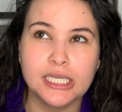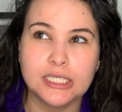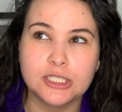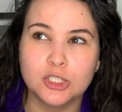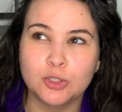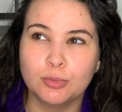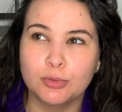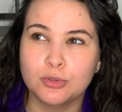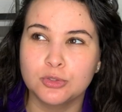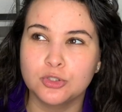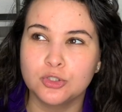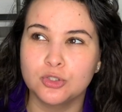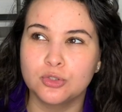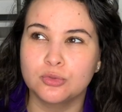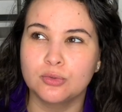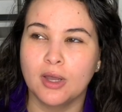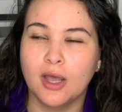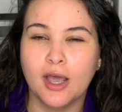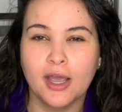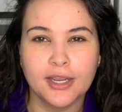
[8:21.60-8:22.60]
It's supposed
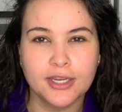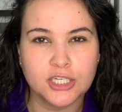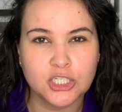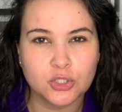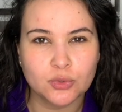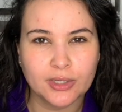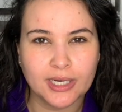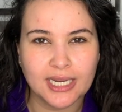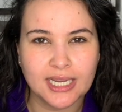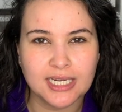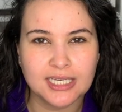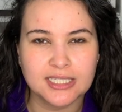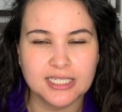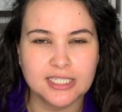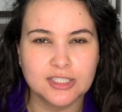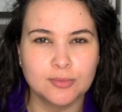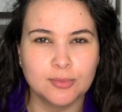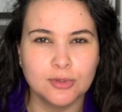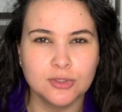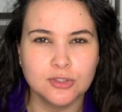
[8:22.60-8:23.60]
to
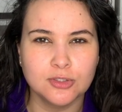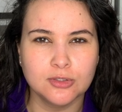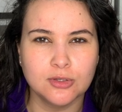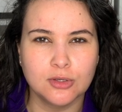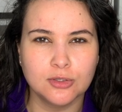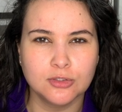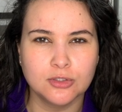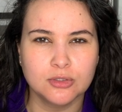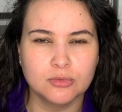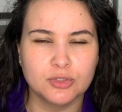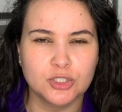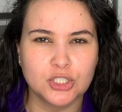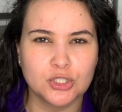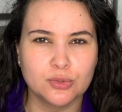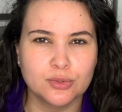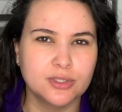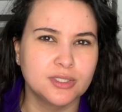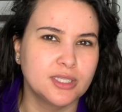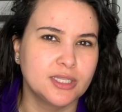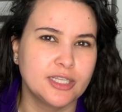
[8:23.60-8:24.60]
hydrate. It's supposed to also
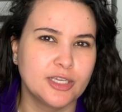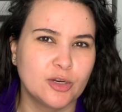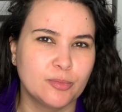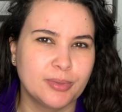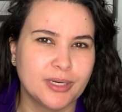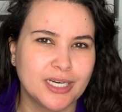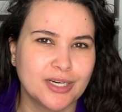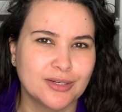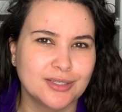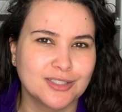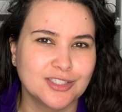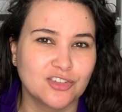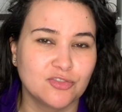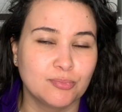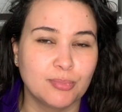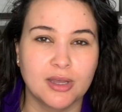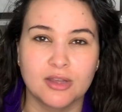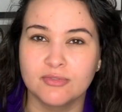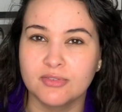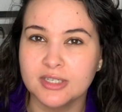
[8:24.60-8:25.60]
reduce the appearance
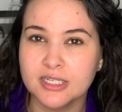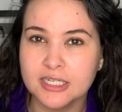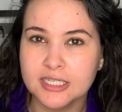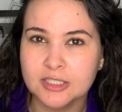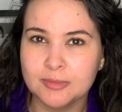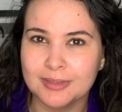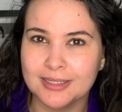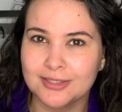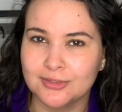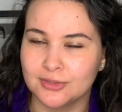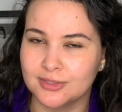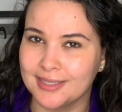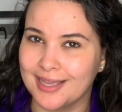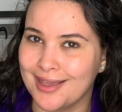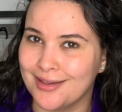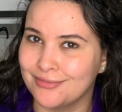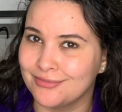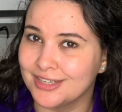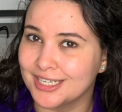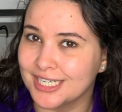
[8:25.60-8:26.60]
of puffiness because there's
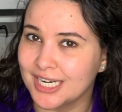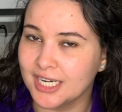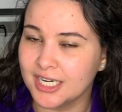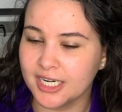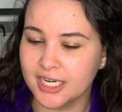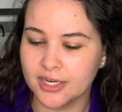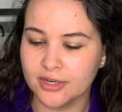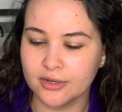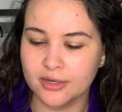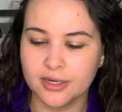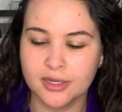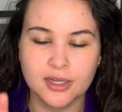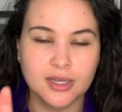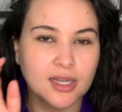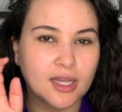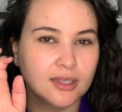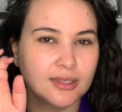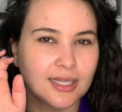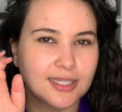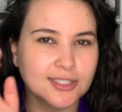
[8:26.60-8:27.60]
caffeine in here.
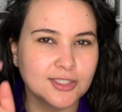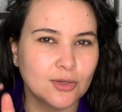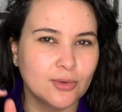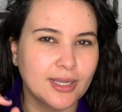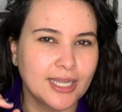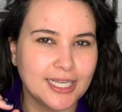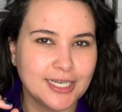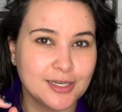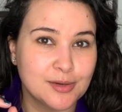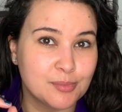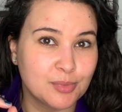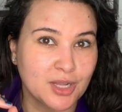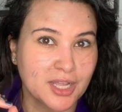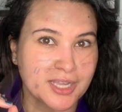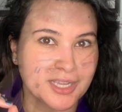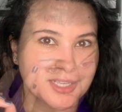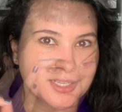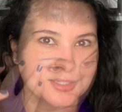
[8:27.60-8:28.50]
Let's go ahead and apply